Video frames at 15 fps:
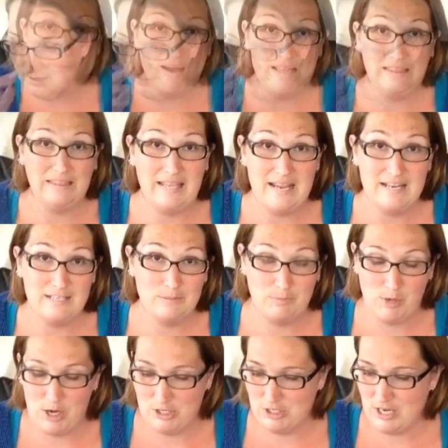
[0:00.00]
My latest
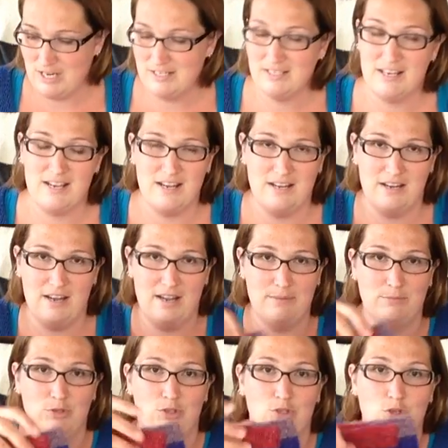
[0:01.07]
project, and
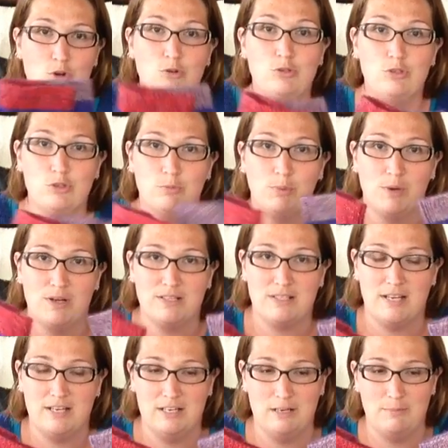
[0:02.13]
I'm so super
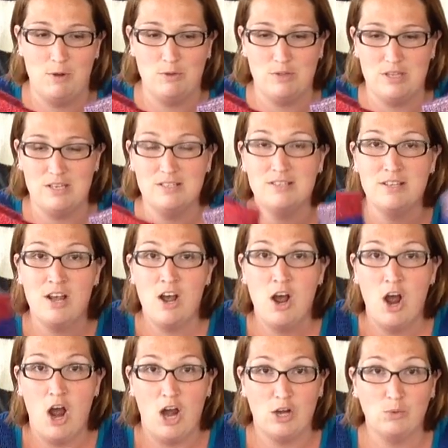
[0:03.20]
excited about these,
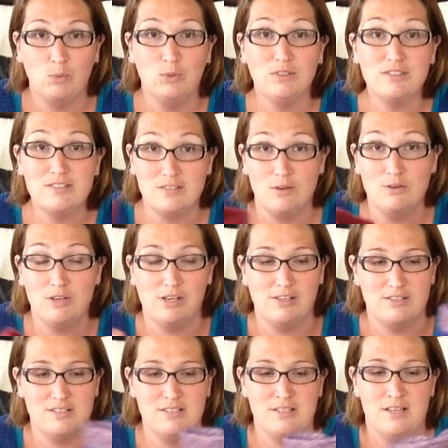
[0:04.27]
are wool
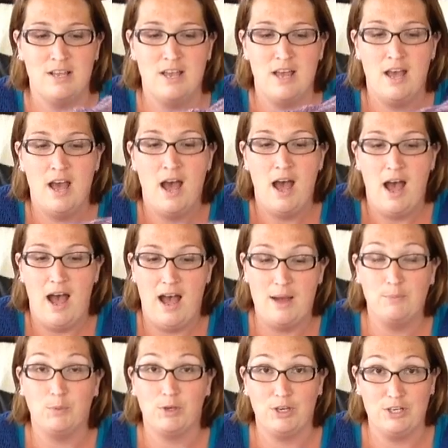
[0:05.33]
soakers.
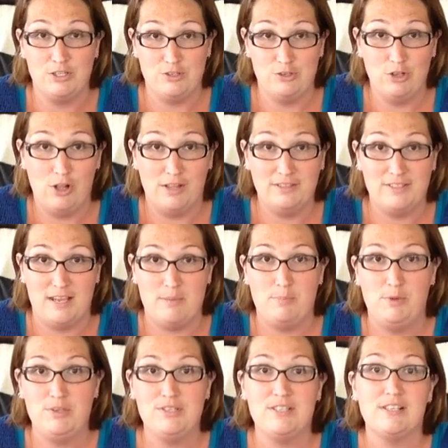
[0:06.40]
We're going to do cloth
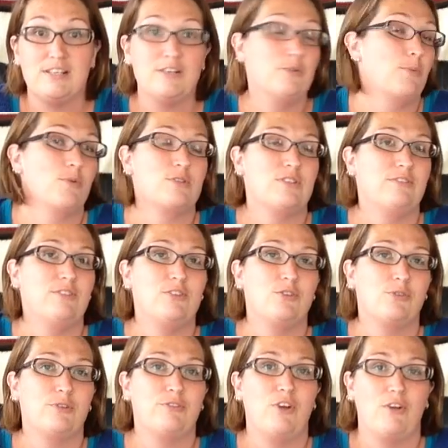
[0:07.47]
diapers, and I know most of you
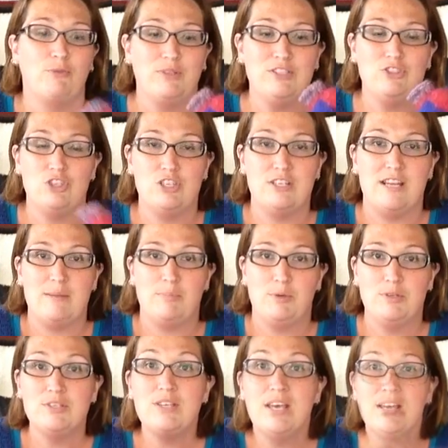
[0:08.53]
know we've gone with G
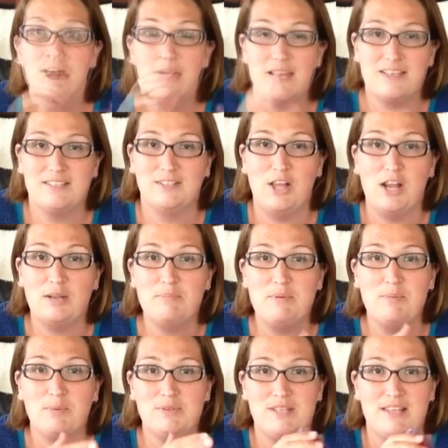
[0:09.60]
diapers. A lot of
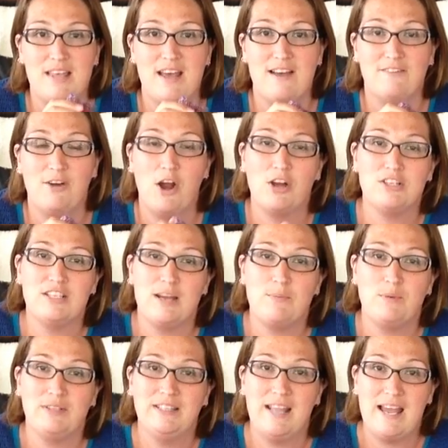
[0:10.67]
people say they have a hard time
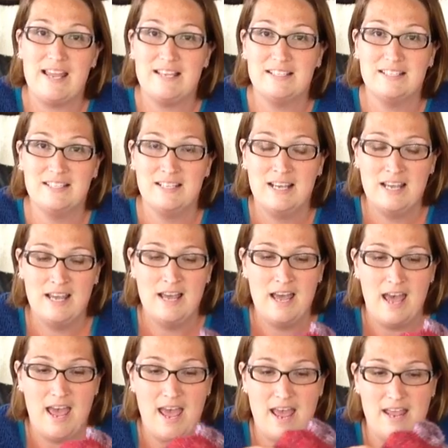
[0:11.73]
with nights,
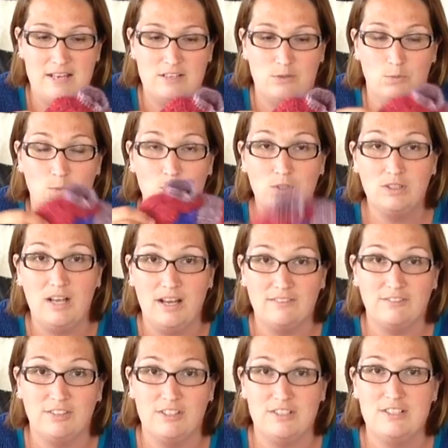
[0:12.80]
and wool
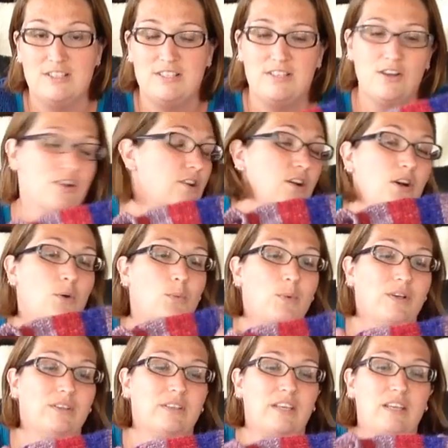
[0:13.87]
covers
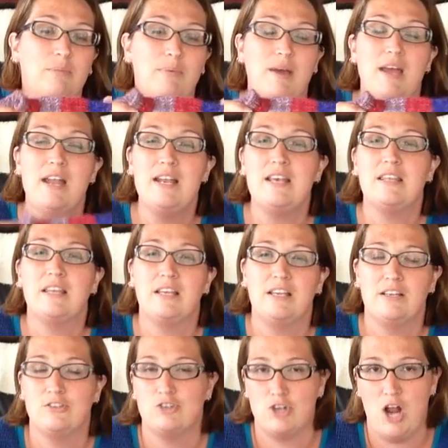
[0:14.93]
will keep
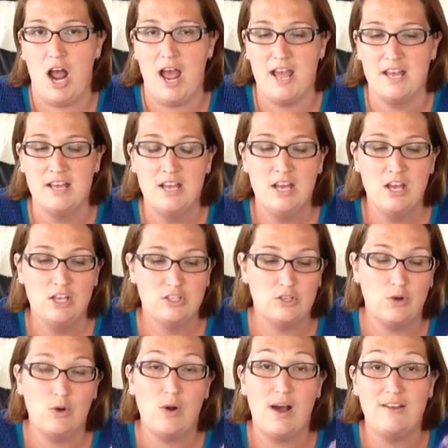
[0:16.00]
anything dry.
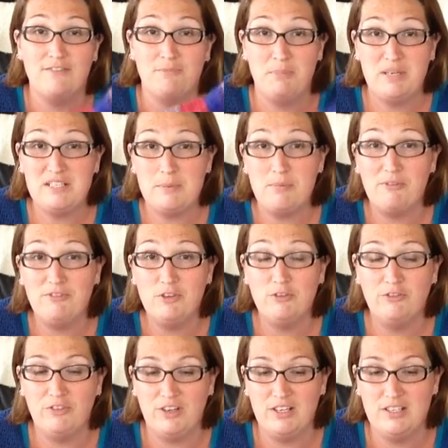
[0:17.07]
So I've picked up a few
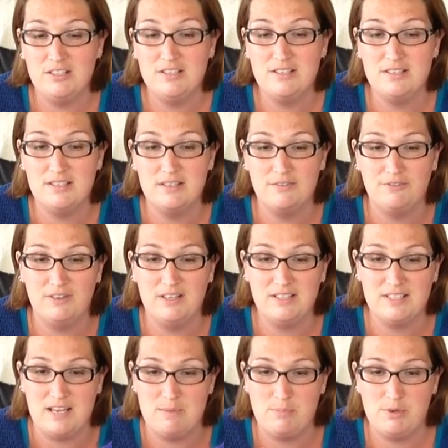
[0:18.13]
fitted
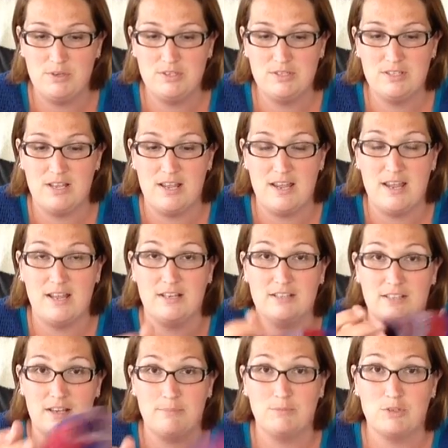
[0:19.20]
diapers, and
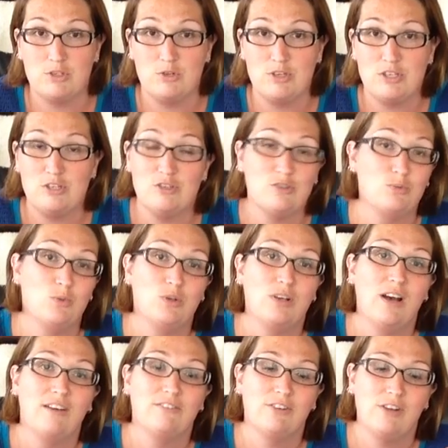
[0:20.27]
I'm just going to use a wool
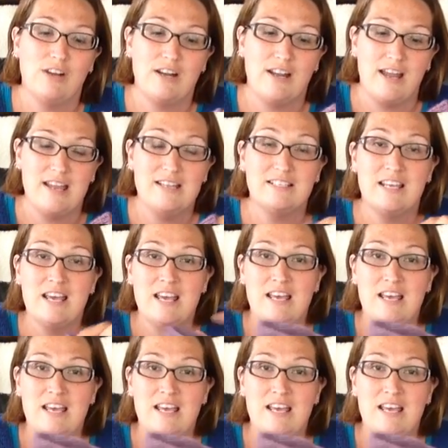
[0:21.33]
cover at night.